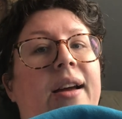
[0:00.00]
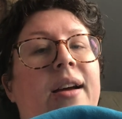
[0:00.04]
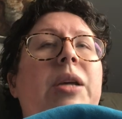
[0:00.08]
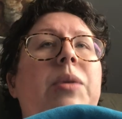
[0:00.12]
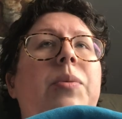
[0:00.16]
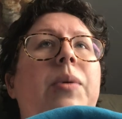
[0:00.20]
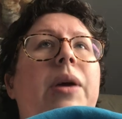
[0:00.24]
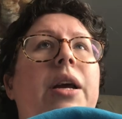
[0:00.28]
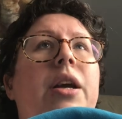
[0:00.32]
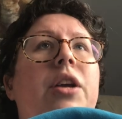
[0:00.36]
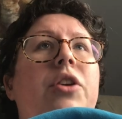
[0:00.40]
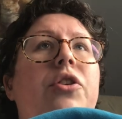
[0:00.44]
That's
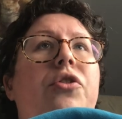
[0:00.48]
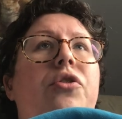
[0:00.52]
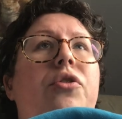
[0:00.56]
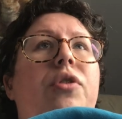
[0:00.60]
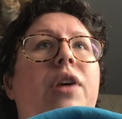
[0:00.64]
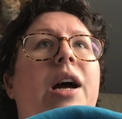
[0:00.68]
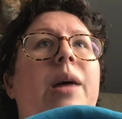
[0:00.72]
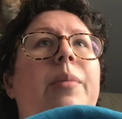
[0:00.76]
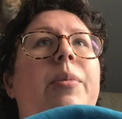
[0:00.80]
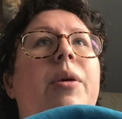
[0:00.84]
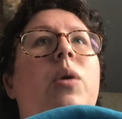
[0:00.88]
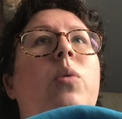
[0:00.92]
how I can
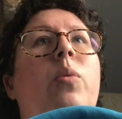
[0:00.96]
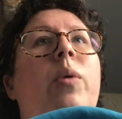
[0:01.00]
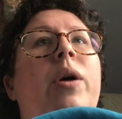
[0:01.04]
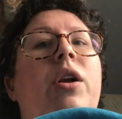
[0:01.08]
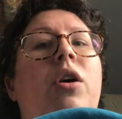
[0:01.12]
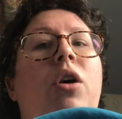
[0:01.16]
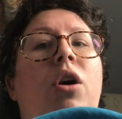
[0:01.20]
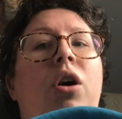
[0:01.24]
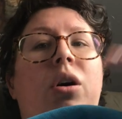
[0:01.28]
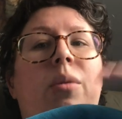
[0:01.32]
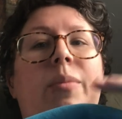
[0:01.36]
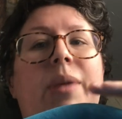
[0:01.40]
describe it. When
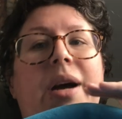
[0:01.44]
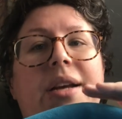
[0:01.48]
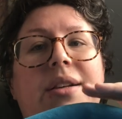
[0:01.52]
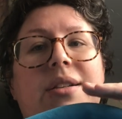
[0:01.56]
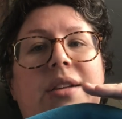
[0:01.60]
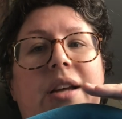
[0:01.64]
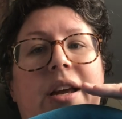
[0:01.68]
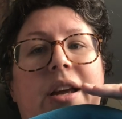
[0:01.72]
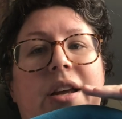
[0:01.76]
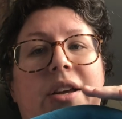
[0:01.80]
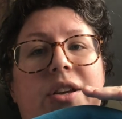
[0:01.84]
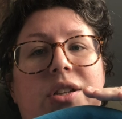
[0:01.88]
all my
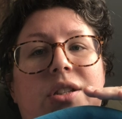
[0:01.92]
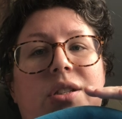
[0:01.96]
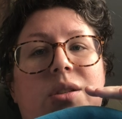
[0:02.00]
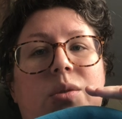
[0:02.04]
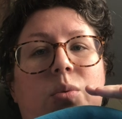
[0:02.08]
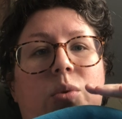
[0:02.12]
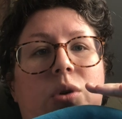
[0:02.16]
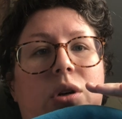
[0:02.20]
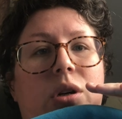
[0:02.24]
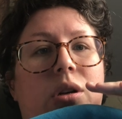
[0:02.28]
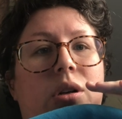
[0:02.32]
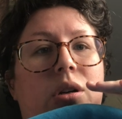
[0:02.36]
days
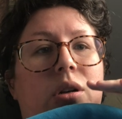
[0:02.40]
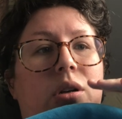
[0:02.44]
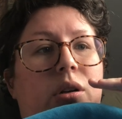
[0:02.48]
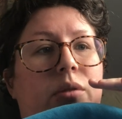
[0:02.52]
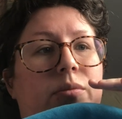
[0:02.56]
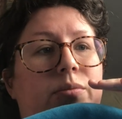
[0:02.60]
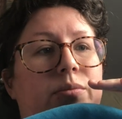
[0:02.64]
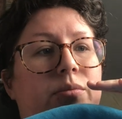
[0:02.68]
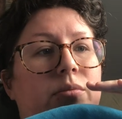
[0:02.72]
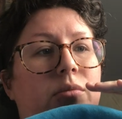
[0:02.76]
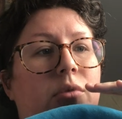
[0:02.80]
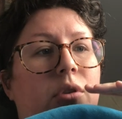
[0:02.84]
were
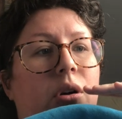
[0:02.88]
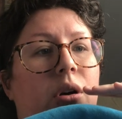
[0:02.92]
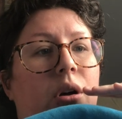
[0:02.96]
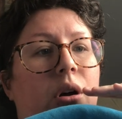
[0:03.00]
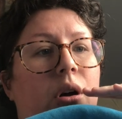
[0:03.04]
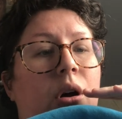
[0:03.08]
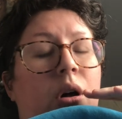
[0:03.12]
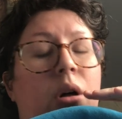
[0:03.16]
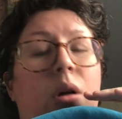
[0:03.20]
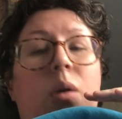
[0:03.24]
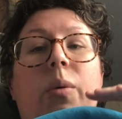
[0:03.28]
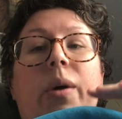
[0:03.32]

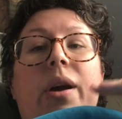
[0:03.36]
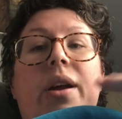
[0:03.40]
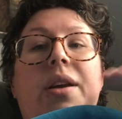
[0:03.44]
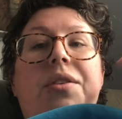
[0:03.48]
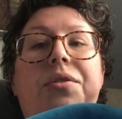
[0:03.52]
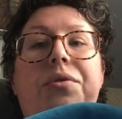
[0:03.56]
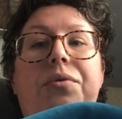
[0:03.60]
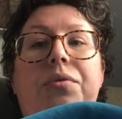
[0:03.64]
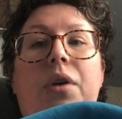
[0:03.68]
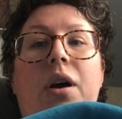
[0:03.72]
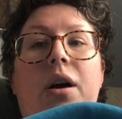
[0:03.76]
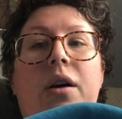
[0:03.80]

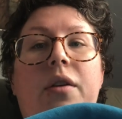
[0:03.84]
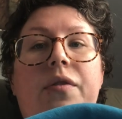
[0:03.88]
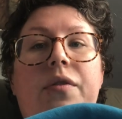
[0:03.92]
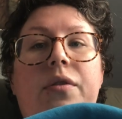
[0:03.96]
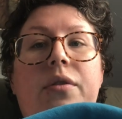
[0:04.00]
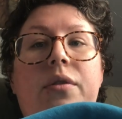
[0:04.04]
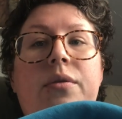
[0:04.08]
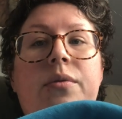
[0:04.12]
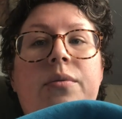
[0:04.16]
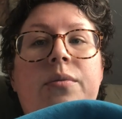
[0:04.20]
always rough,